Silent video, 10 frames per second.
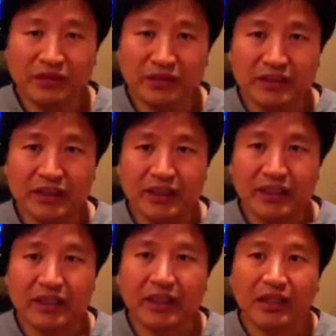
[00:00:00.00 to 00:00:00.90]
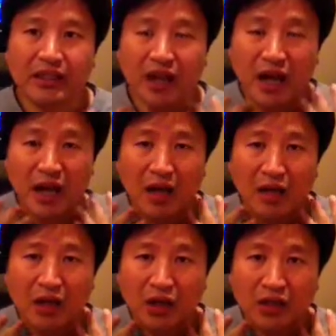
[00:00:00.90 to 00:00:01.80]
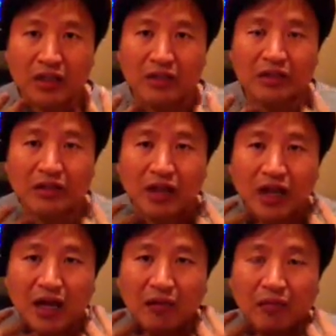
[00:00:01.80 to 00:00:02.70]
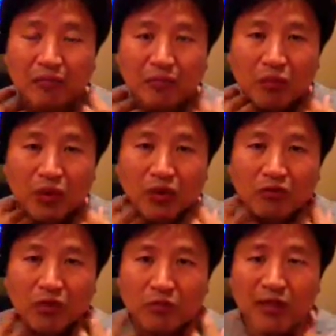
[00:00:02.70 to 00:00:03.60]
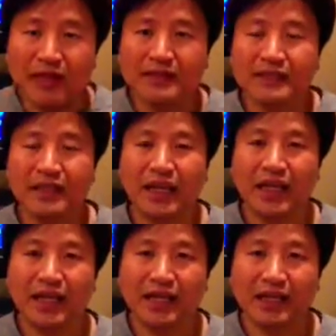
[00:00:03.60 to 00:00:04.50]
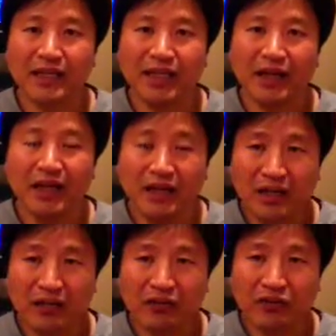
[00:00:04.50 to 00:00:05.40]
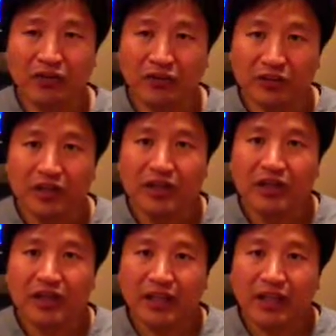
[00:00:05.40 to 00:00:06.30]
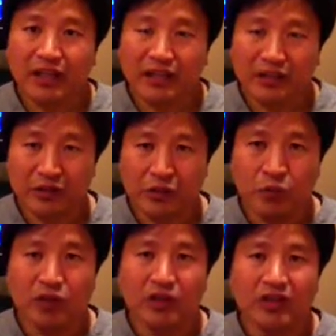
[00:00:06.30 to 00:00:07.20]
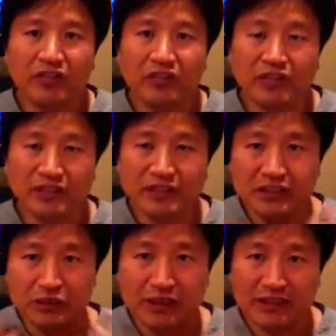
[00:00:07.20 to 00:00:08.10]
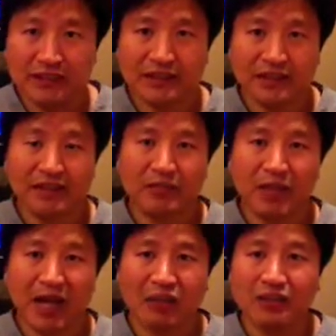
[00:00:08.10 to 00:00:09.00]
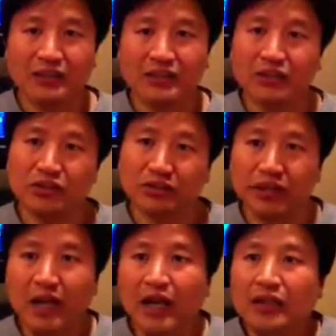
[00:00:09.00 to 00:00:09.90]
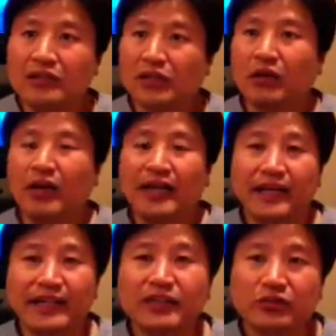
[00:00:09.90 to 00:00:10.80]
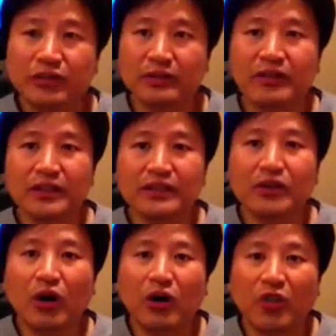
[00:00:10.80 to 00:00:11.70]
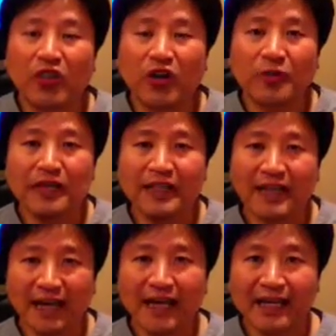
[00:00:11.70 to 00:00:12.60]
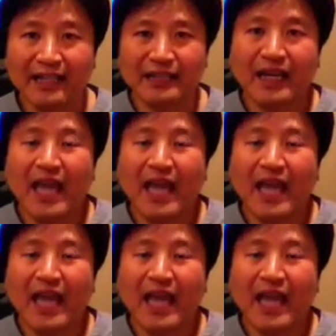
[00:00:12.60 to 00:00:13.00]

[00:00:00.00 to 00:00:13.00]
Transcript: your skin look more robust and fuller than you would if you just stretch the skin back with surgery. So again, this treatment is called Thermitight.